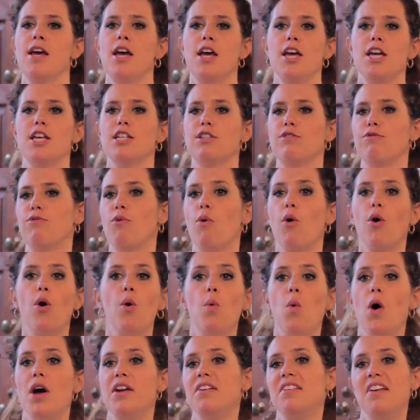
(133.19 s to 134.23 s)
his
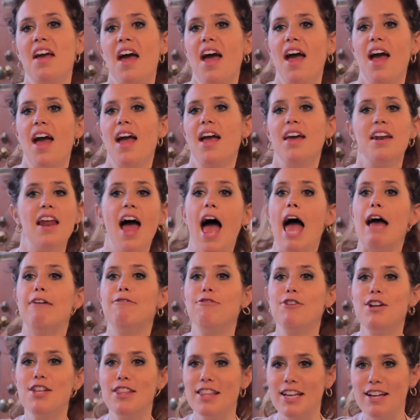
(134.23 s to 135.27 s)
401k and
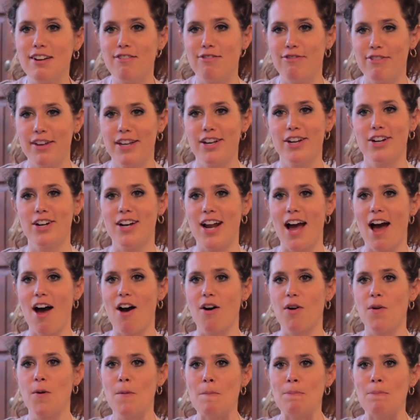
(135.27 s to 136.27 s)
everything figured out.